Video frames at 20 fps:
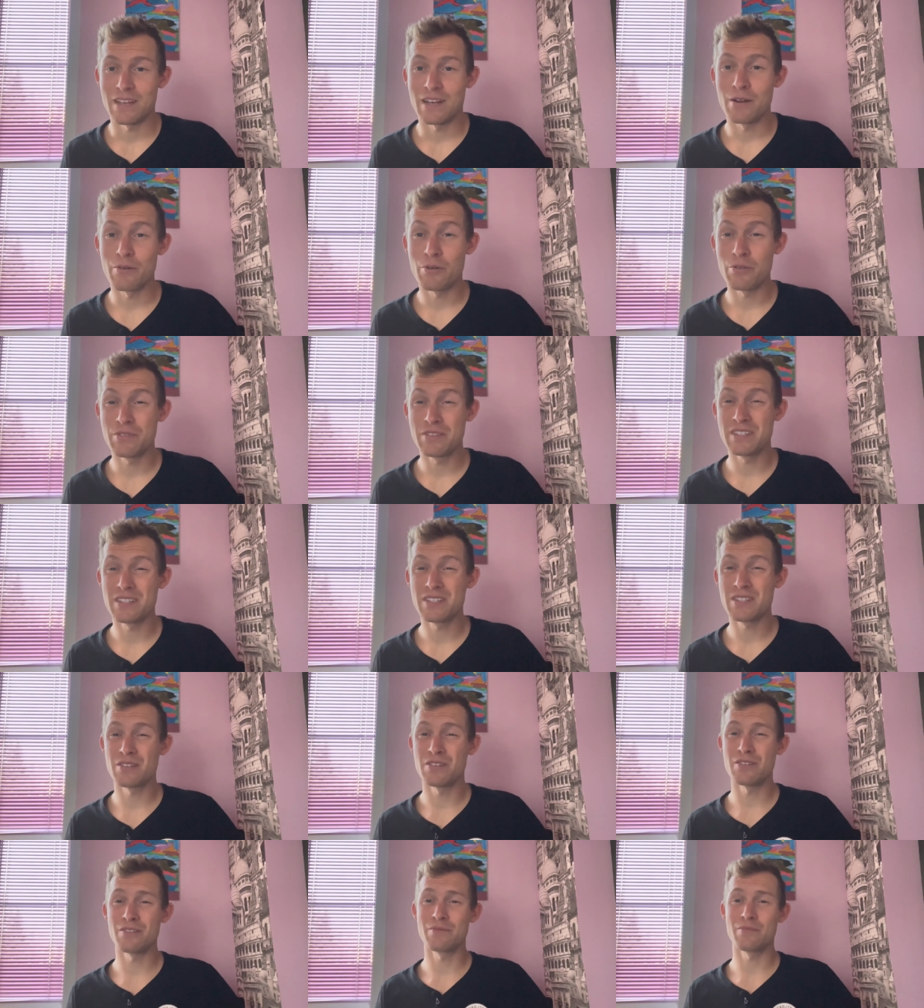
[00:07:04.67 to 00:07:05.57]
However,
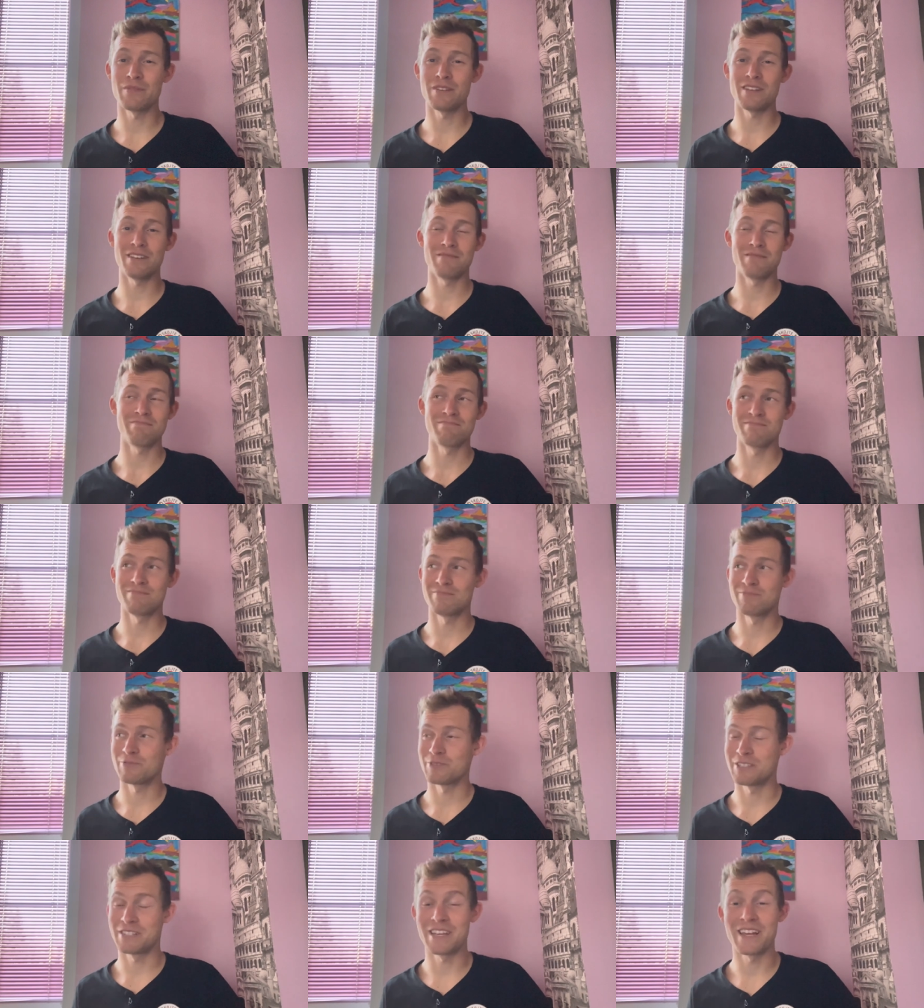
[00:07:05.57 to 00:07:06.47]
this took me
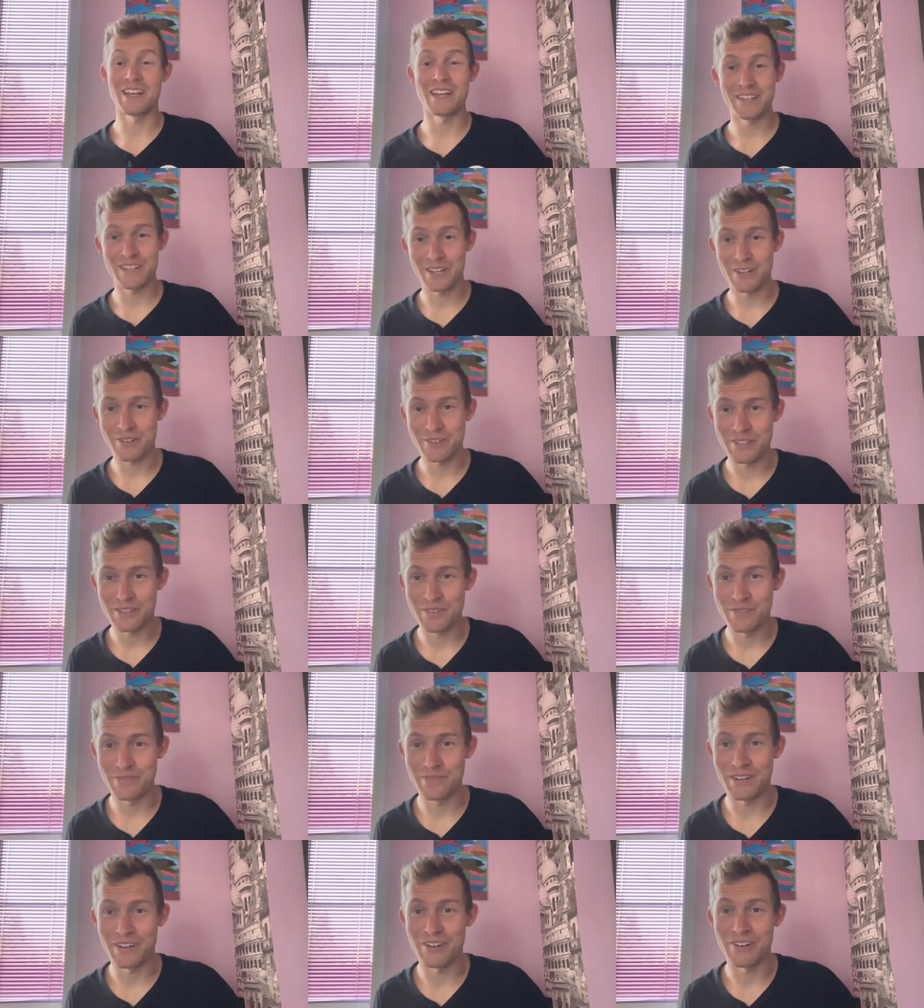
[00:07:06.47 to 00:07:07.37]
10 years
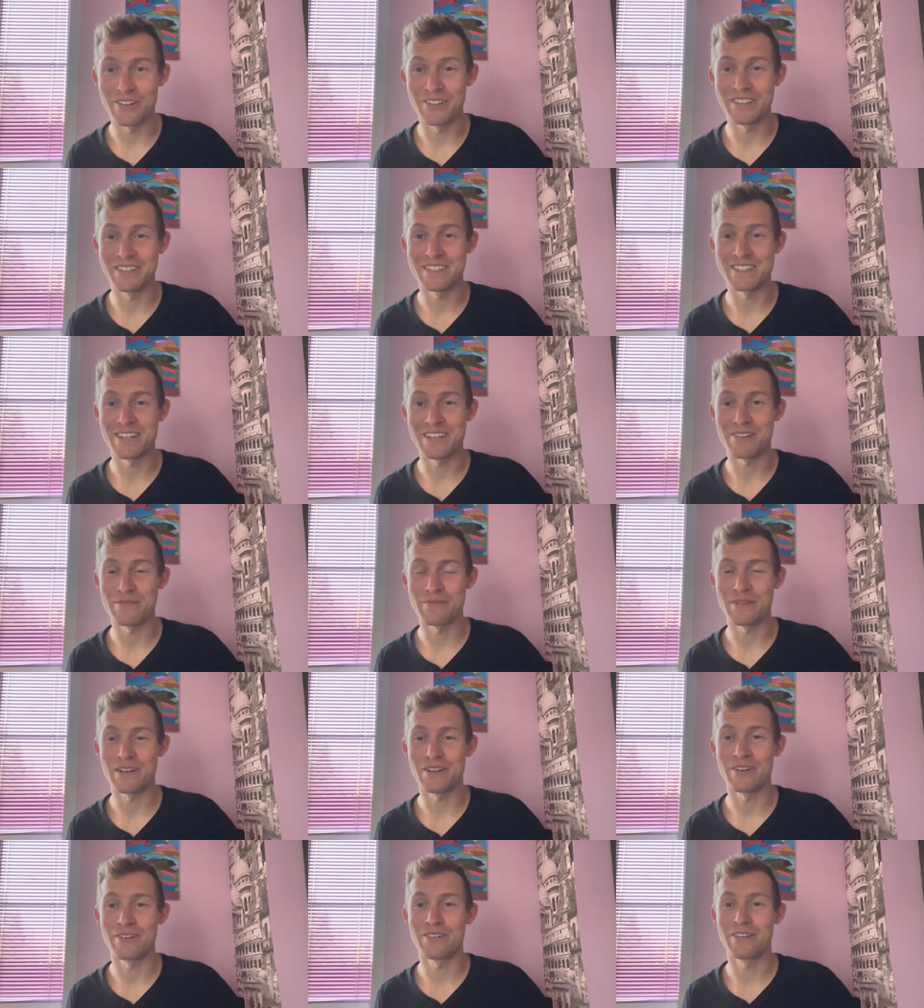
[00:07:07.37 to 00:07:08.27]
to figure all this out on
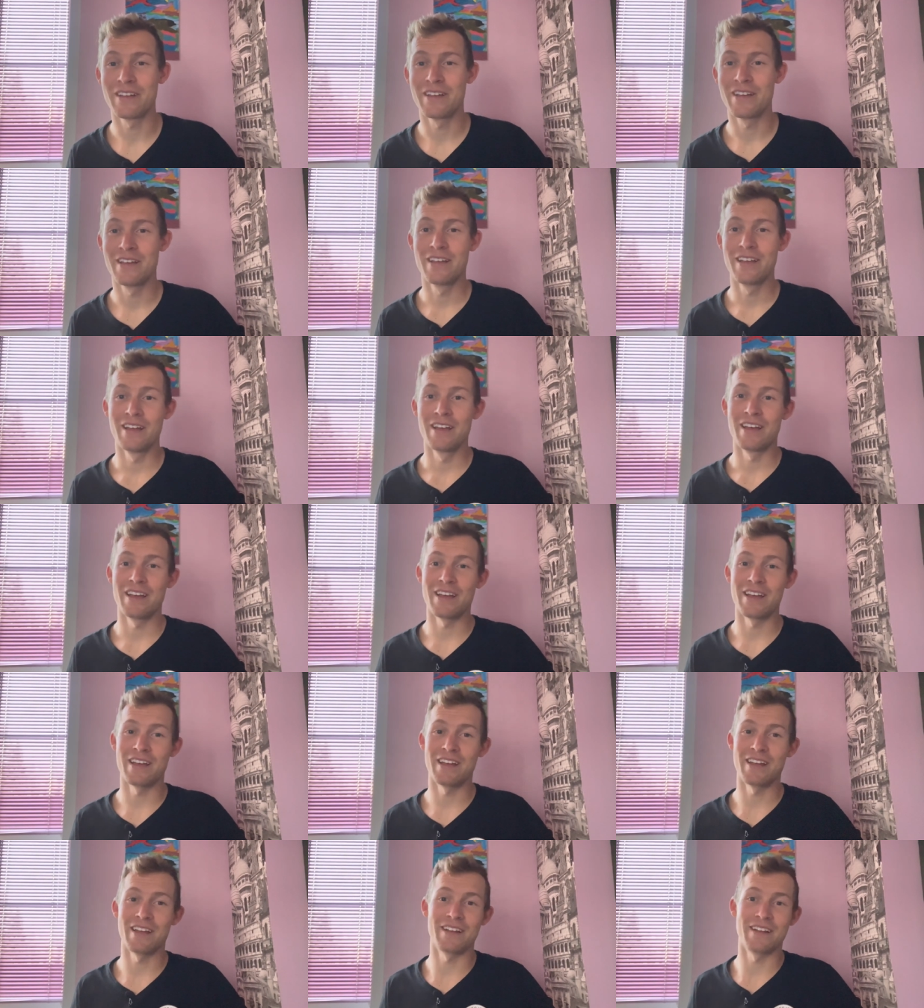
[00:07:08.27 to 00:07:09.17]
my own.
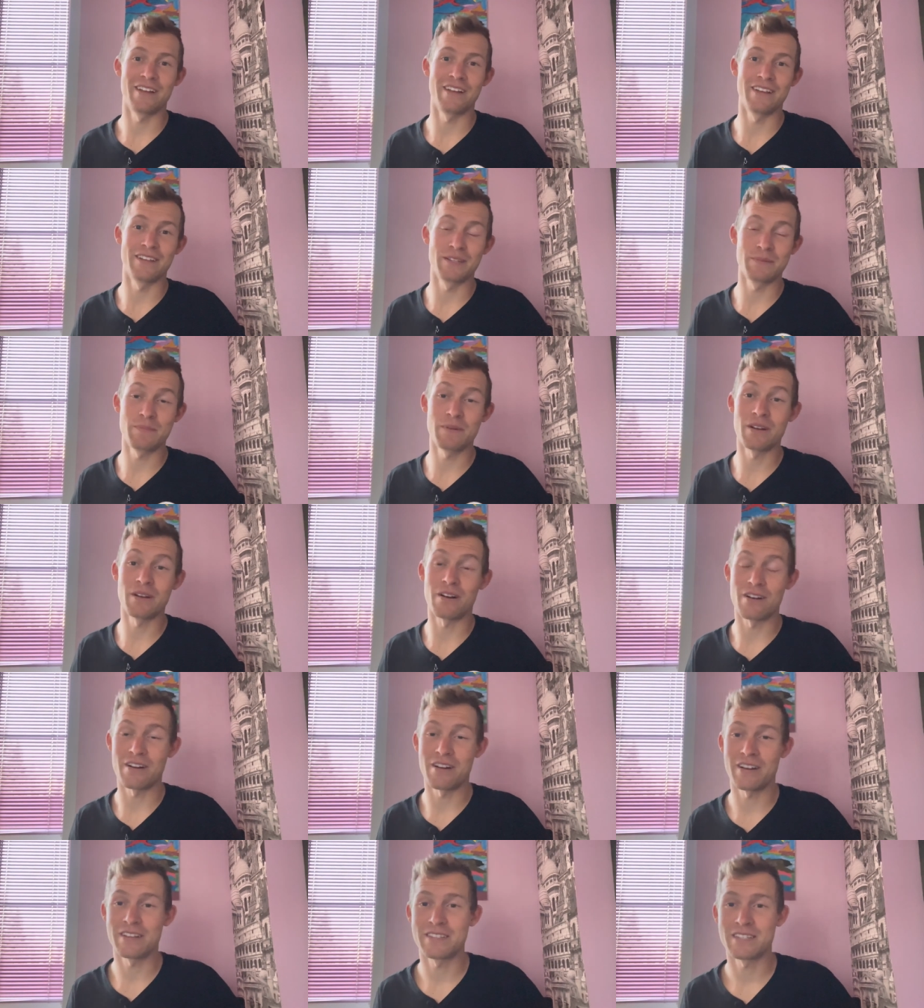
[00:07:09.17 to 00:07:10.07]
And it's been
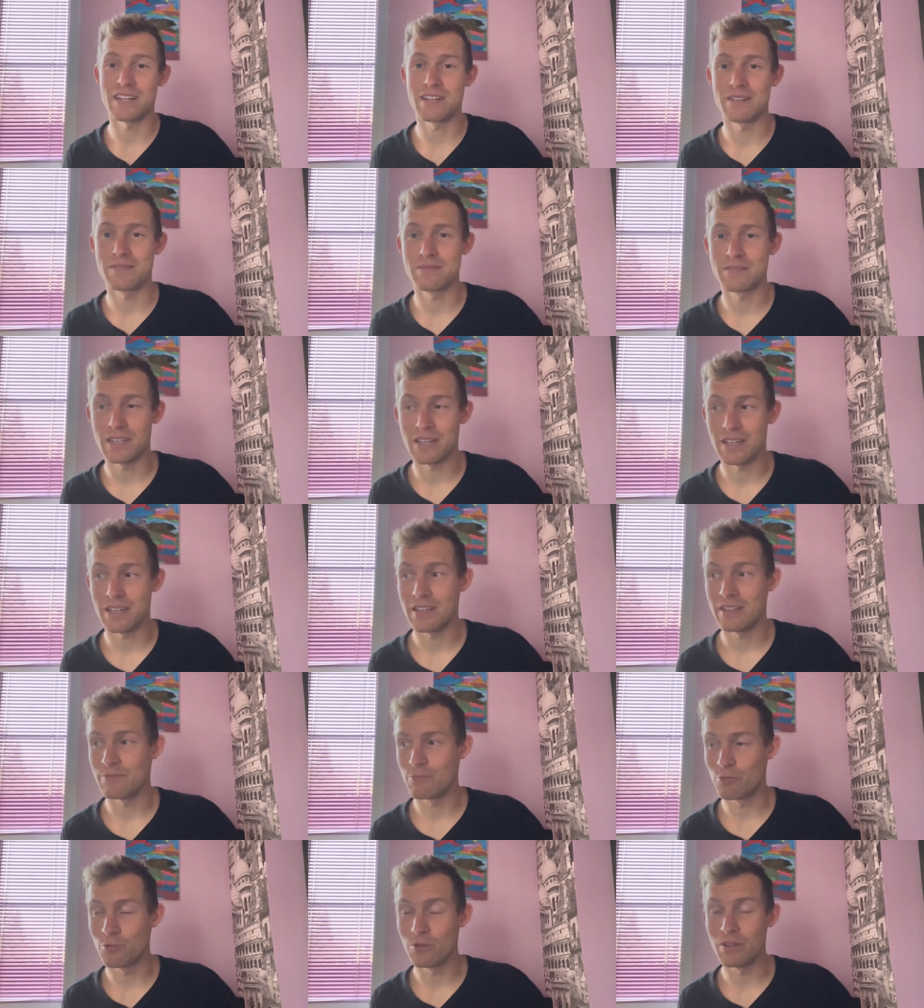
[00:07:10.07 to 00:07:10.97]
hard at times, and
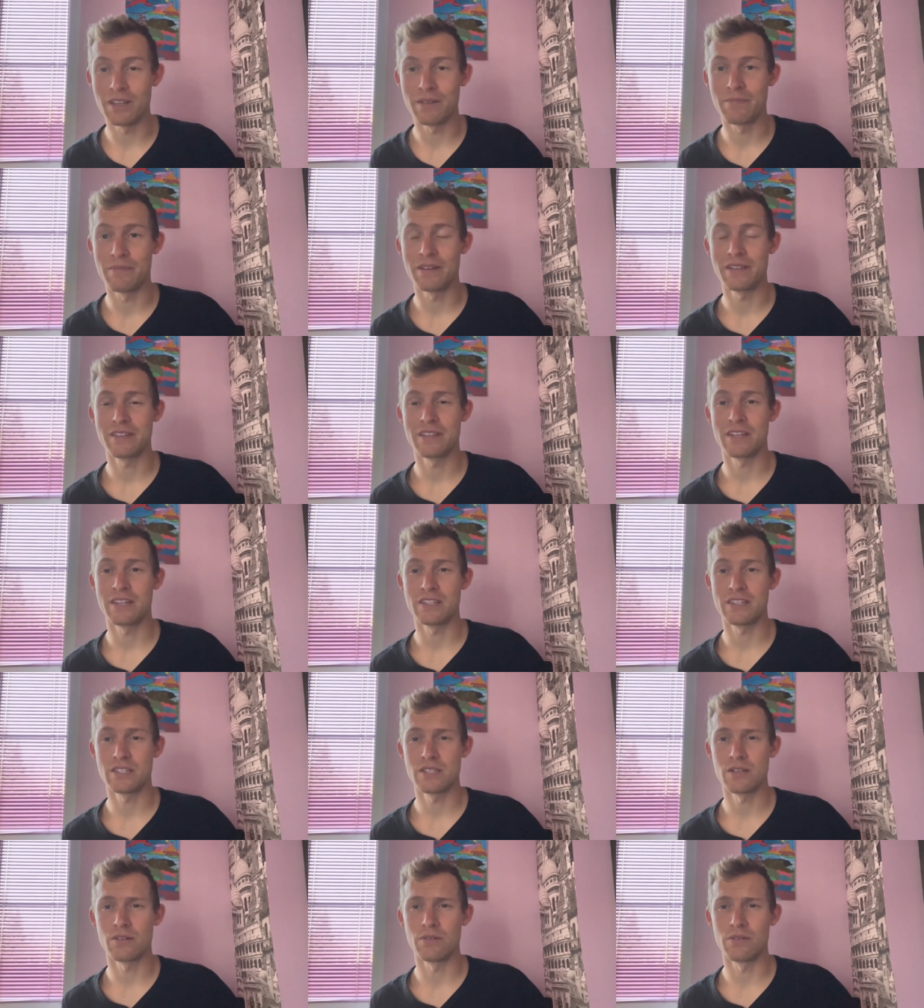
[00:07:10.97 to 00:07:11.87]
I will admit that
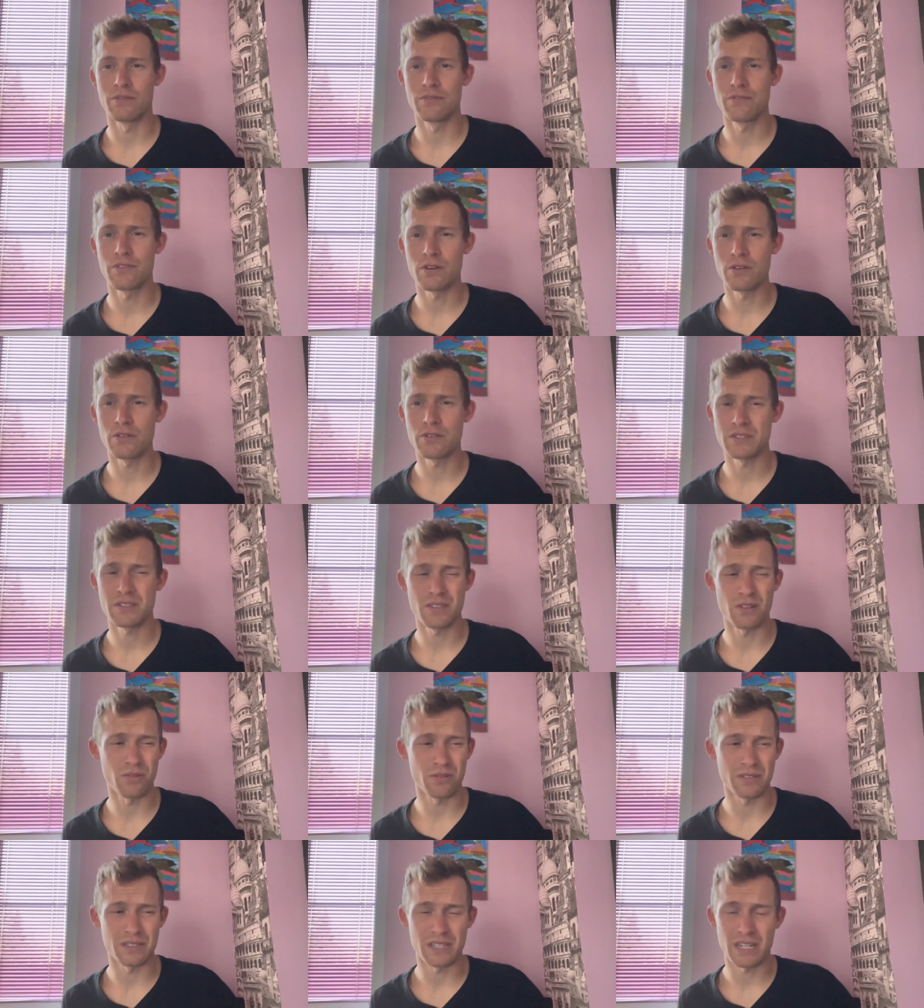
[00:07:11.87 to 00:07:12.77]
it's stolen focus,
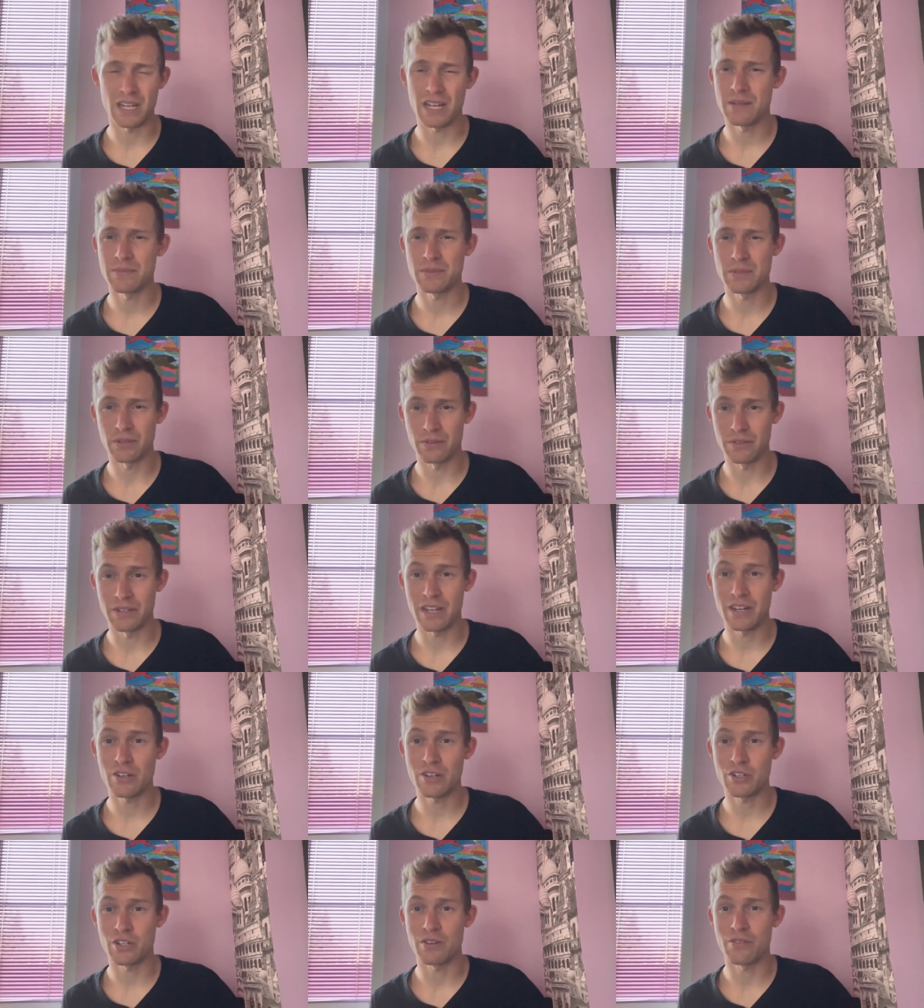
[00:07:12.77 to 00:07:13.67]
stolen time, stolen
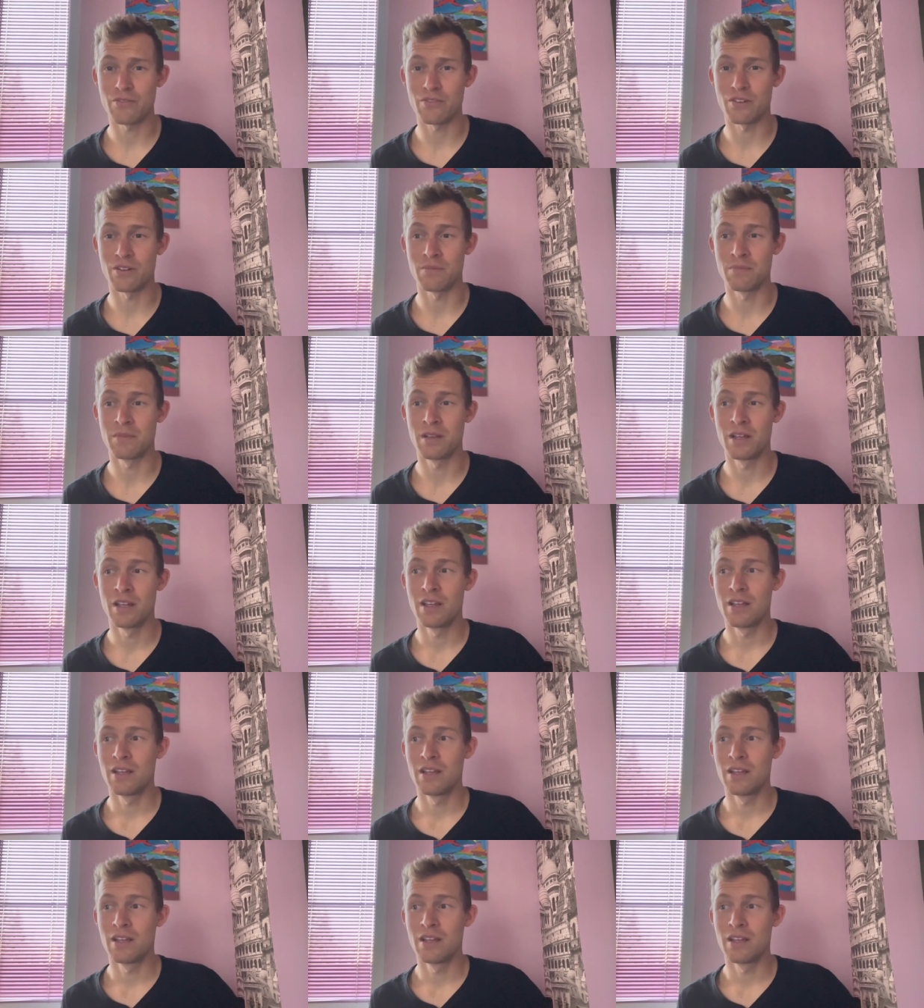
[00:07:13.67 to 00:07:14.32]
energy from